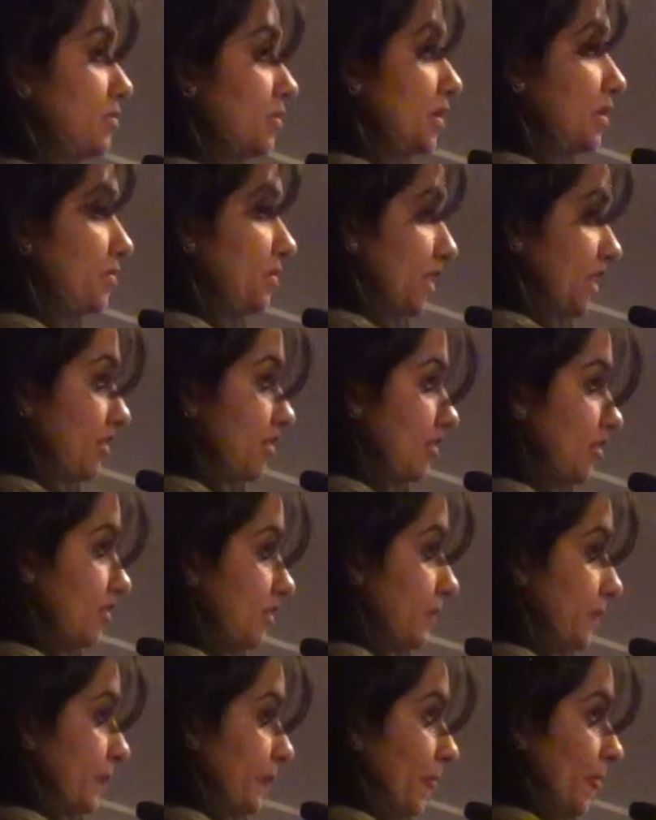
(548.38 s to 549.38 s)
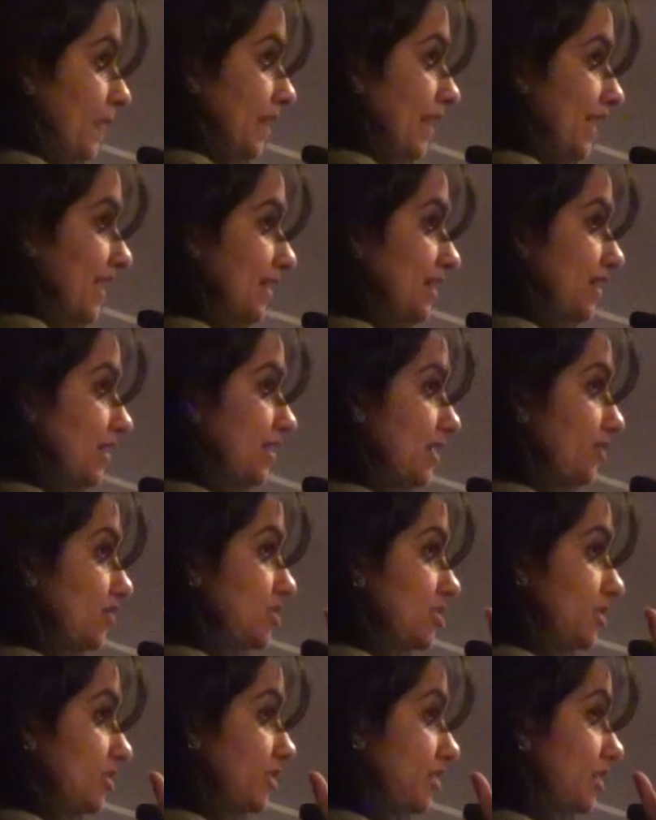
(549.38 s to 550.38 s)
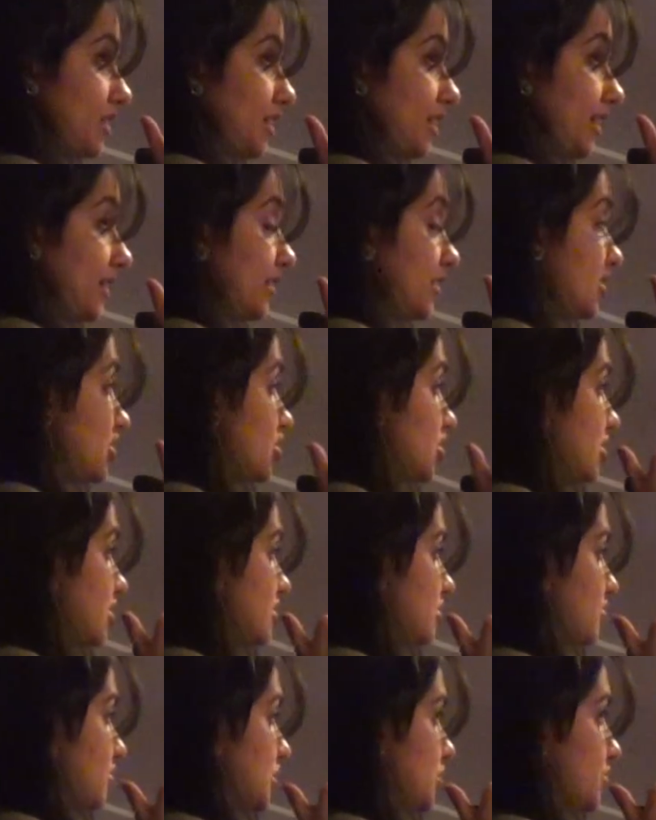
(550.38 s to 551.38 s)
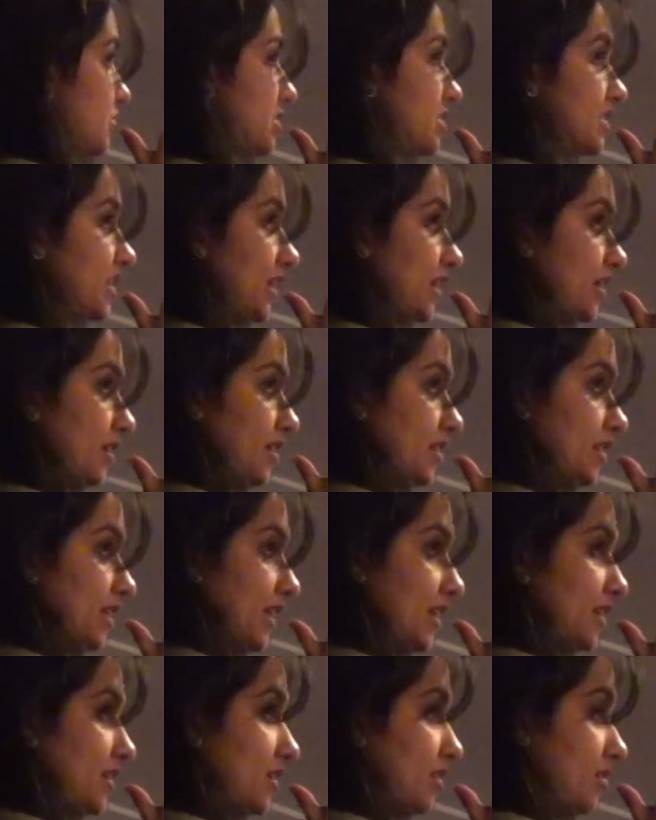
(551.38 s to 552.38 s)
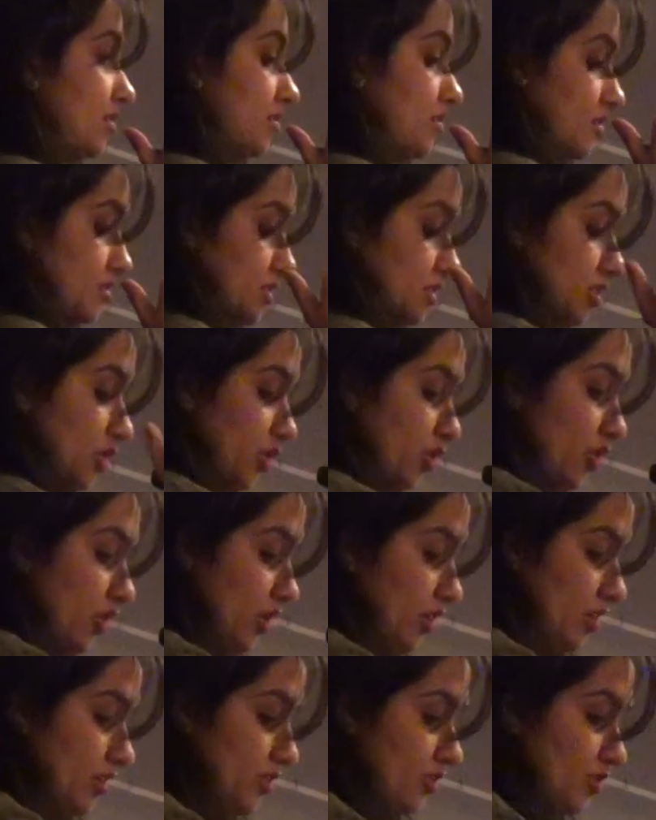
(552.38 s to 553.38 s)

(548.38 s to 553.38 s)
split method. And then there were certain conditions which were set in that circular.